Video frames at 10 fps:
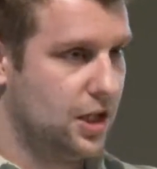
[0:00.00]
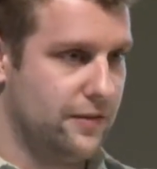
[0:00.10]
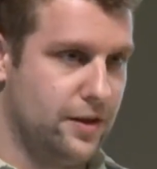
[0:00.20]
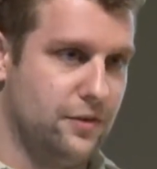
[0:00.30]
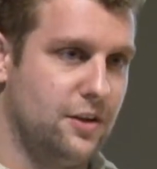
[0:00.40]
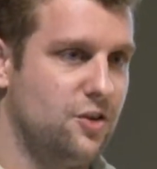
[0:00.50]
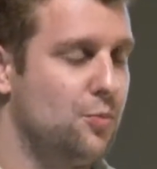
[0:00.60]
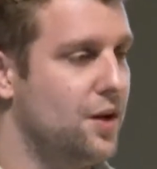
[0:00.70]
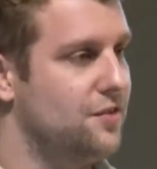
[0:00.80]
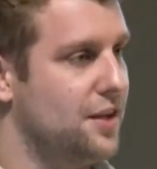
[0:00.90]
all the different touch
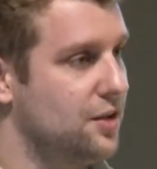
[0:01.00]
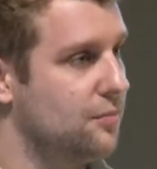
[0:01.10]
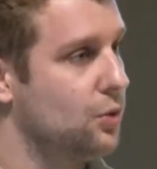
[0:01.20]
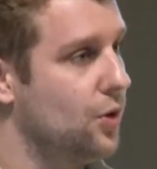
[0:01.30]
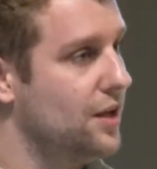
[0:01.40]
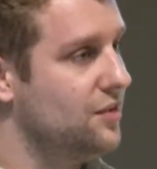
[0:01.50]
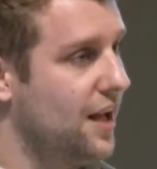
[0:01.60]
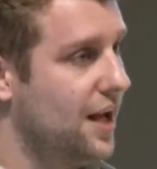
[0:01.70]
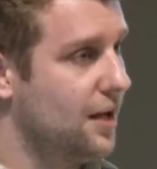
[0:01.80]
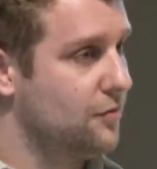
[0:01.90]
points that your employees
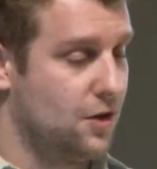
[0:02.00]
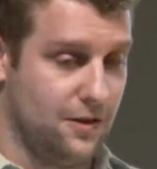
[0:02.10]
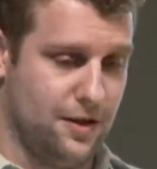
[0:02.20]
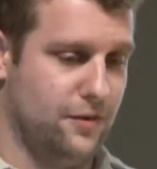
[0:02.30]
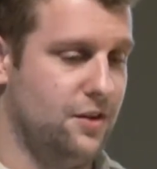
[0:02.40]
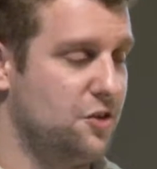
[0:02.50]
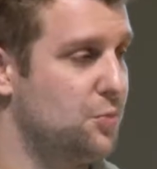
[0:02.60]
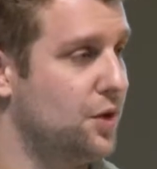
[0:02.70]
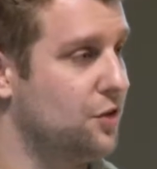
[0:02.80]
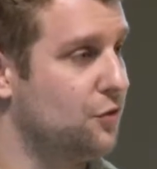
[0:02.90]
have, all the different touch
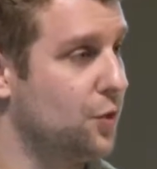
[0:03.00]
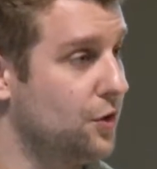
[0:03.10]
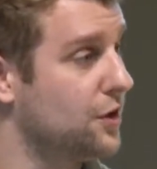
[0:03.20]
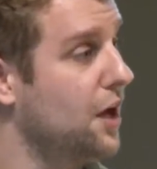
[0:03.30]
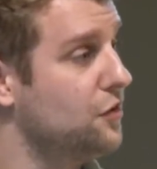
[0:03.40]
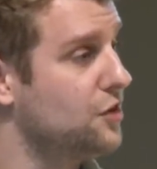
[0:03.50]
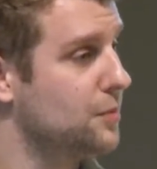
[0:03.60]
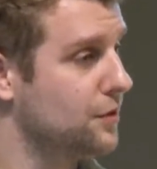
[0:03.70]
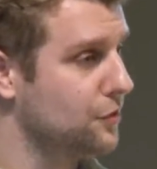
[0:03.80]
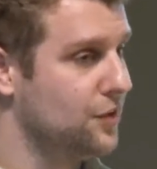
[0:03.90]
points for your
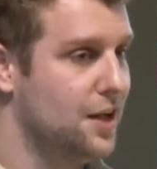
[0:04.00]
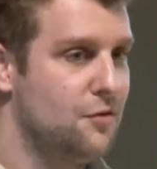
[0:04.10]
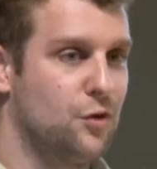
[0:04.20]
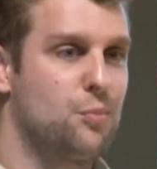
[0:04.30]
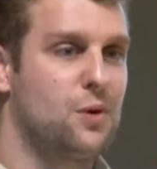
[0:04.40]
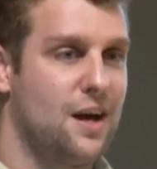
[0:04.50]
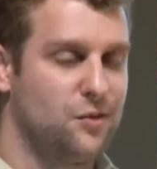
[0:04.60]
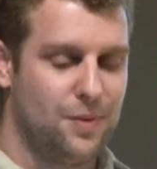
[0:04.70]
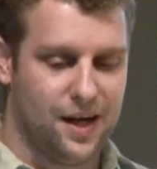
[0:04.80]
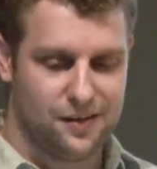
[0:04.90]
customers, for
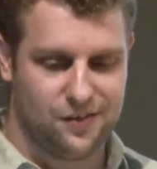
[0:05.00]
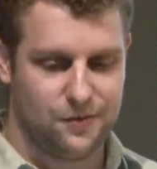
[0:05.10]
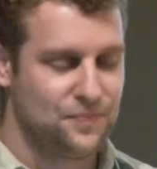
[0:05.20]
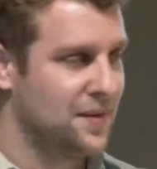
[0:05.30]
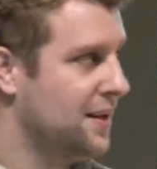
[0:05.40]
prospects.